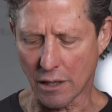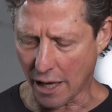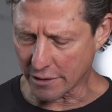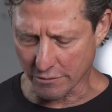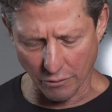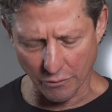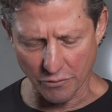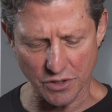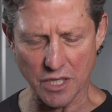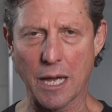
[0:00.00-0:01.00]
I just don't
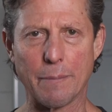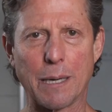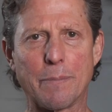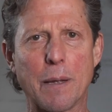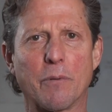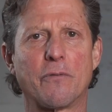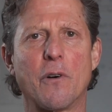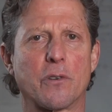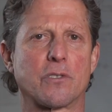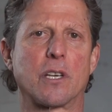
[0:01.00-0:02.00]
see that many people
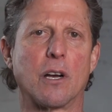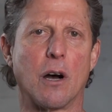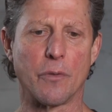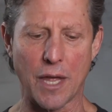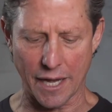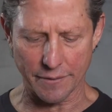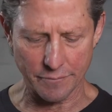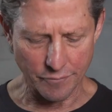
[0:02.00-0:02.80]
focusing on that.